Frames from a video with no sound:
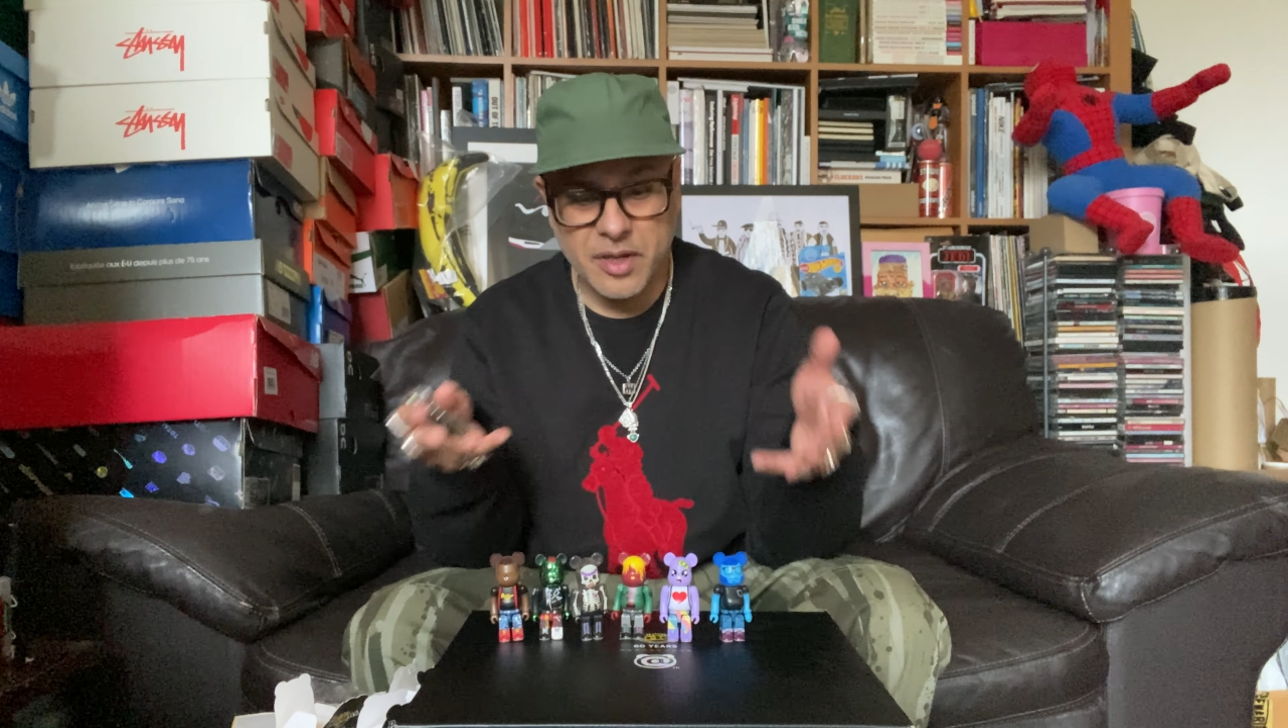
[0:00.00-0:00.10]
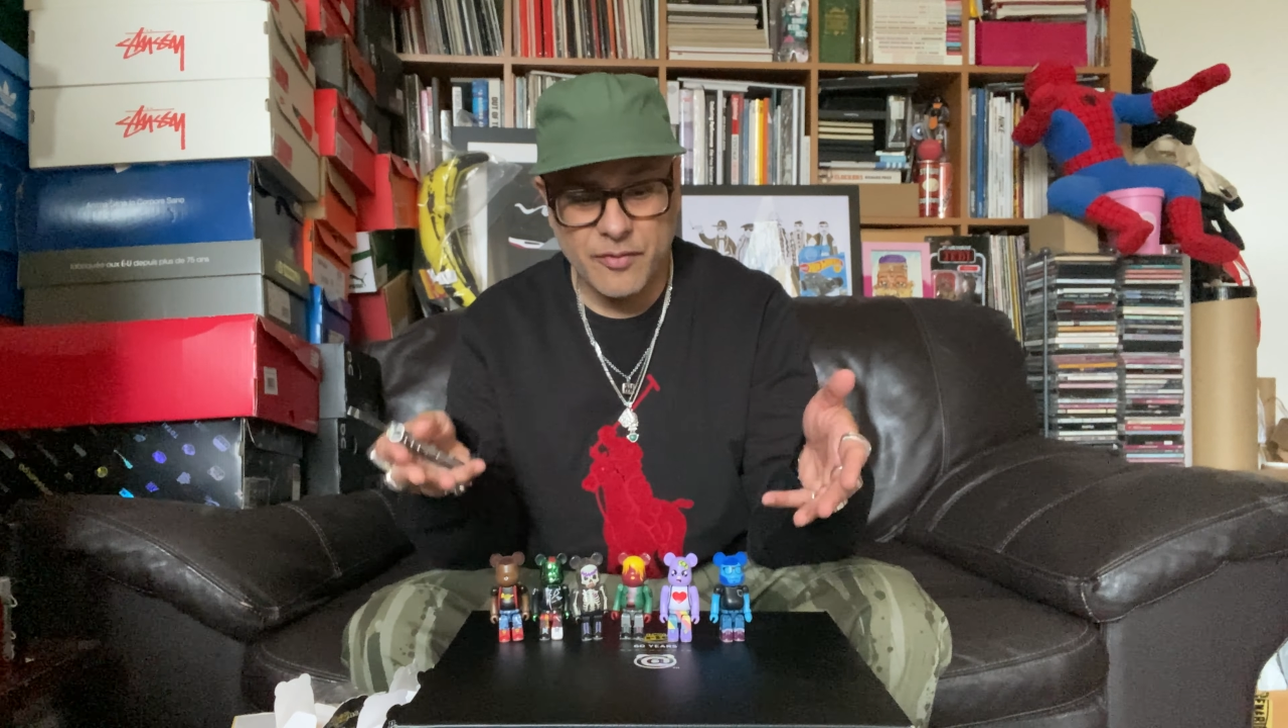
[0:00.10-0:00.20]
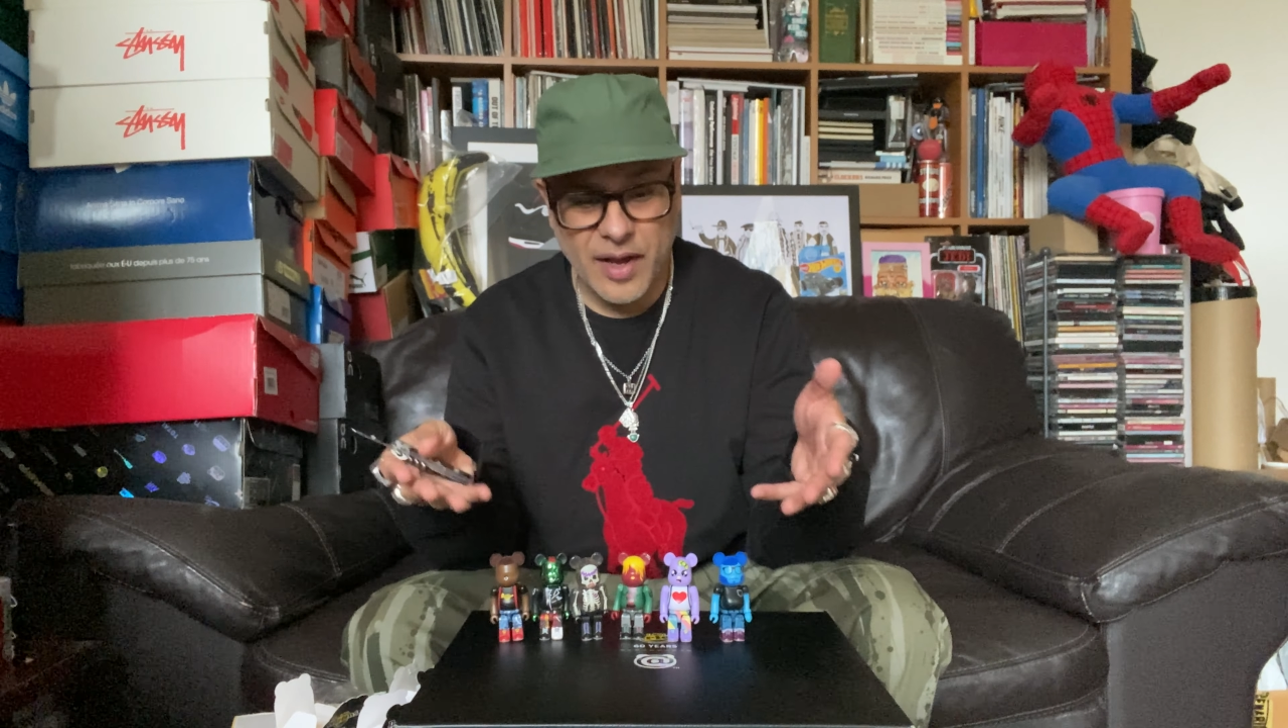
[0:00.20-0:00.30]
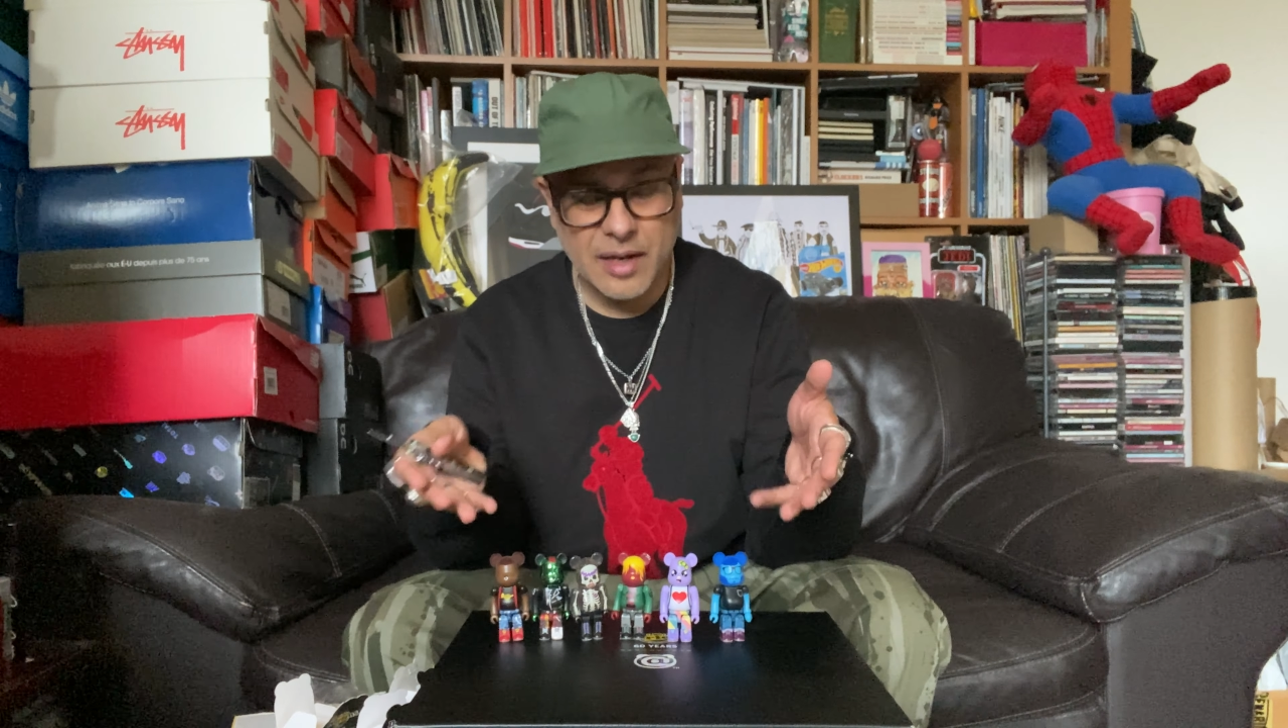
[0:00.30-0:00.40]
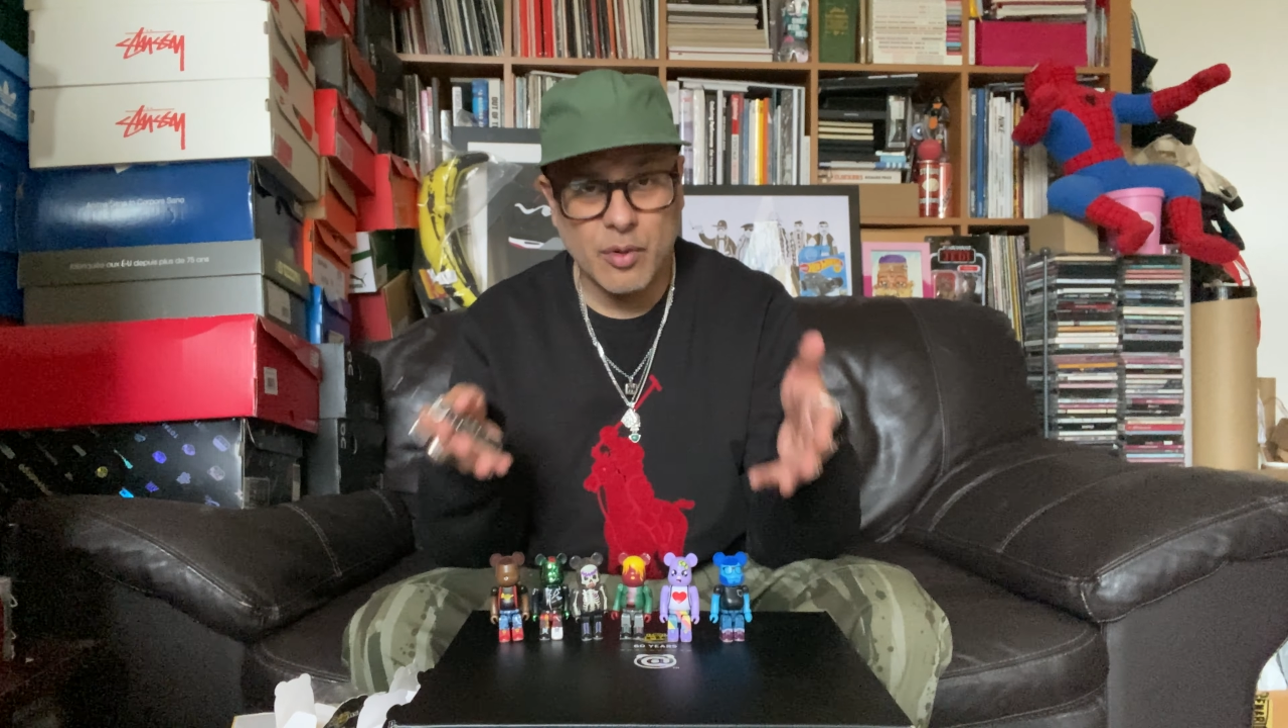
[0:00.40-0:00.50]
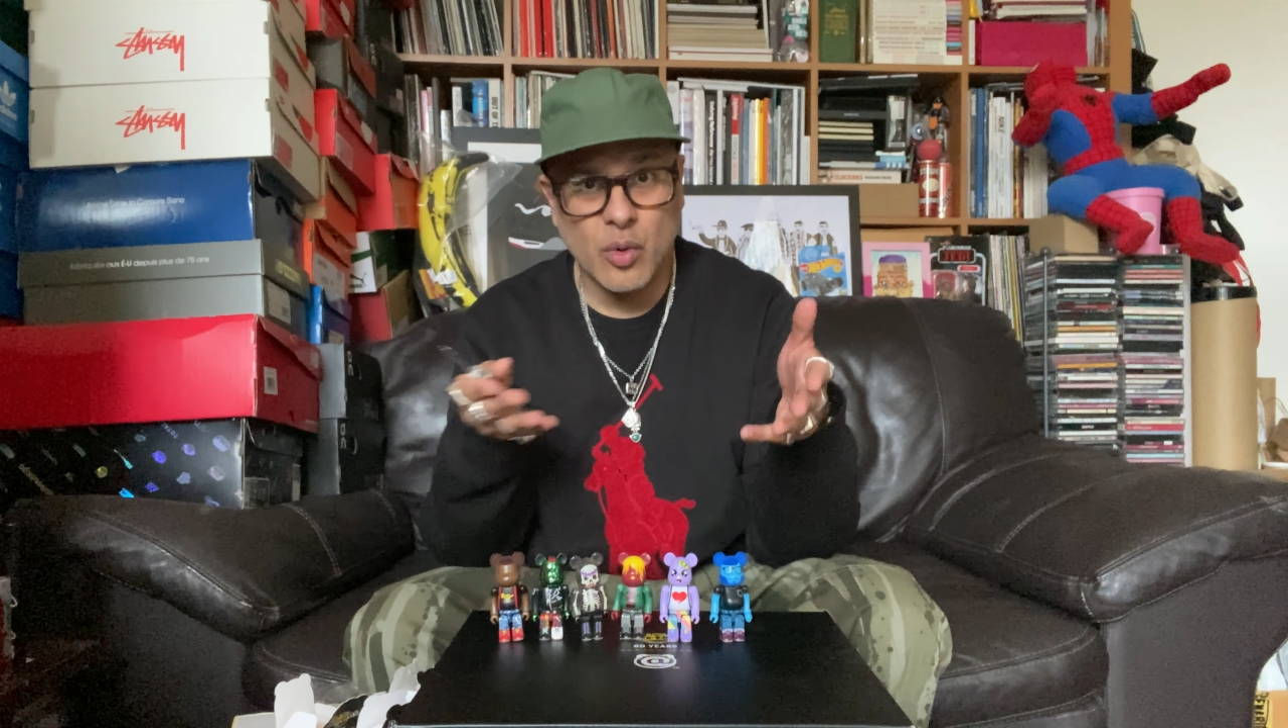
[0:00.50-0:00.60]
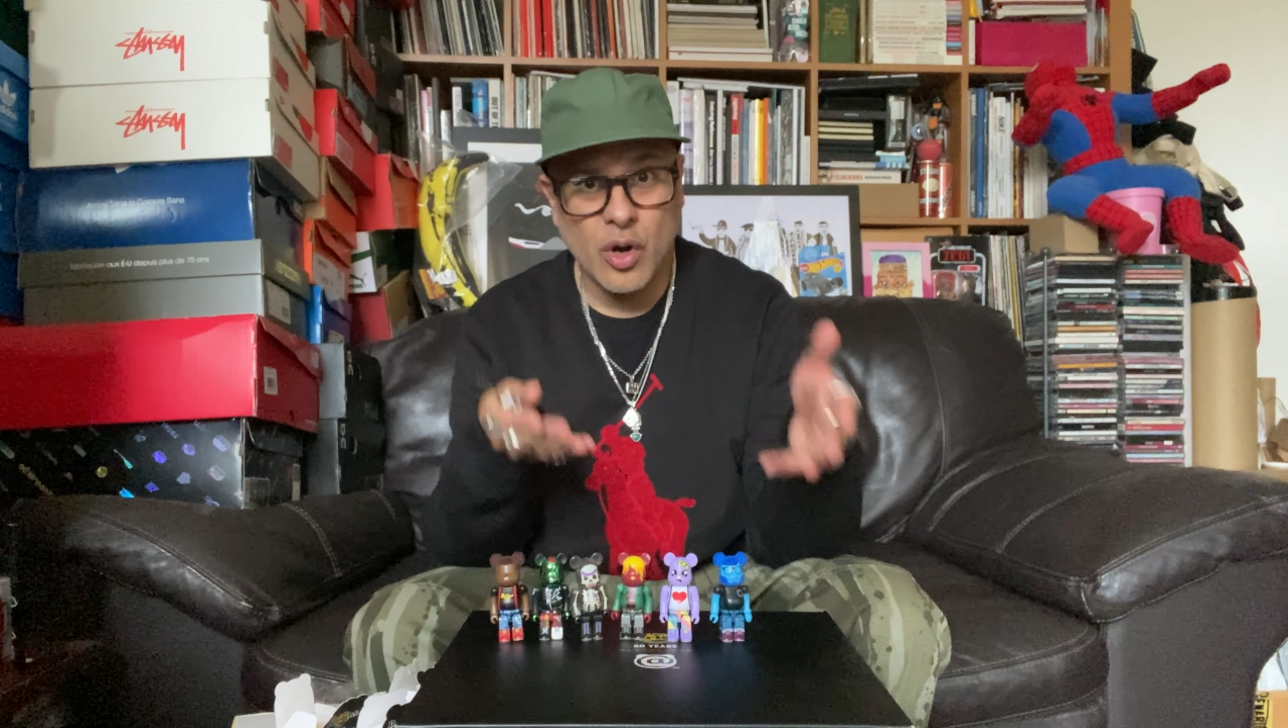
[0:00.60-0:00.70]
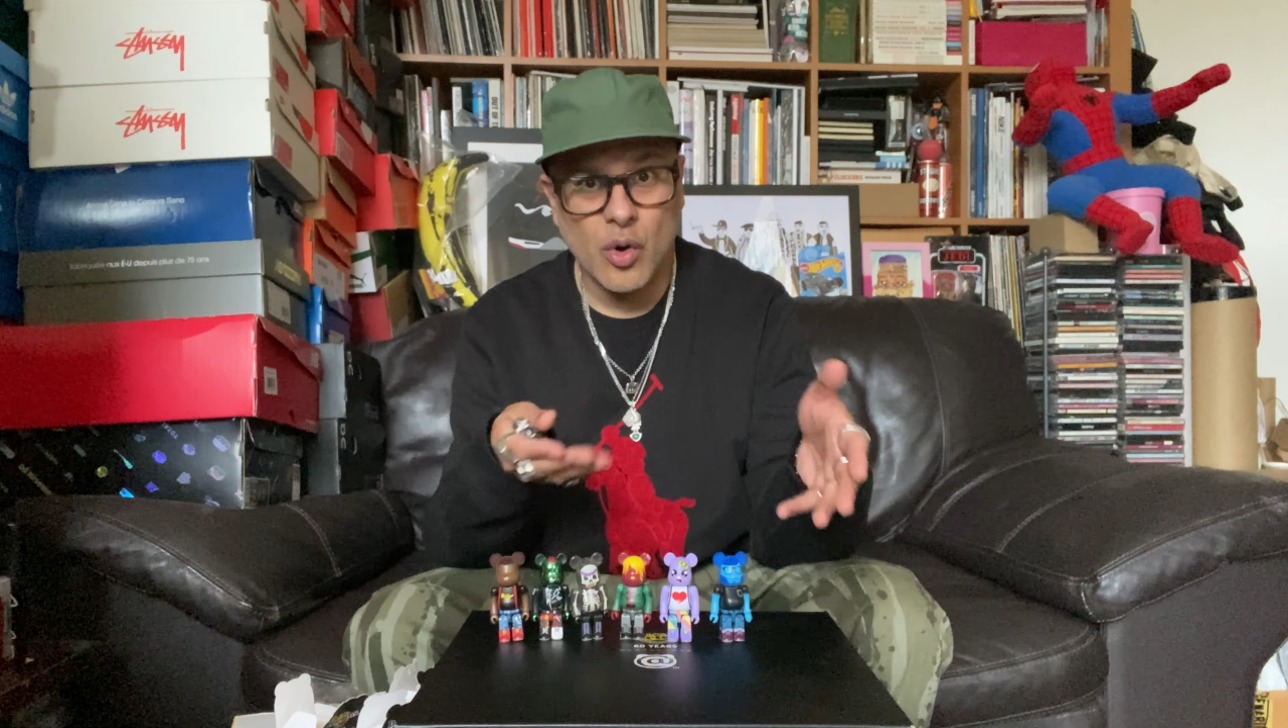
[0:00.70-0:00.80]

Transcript: available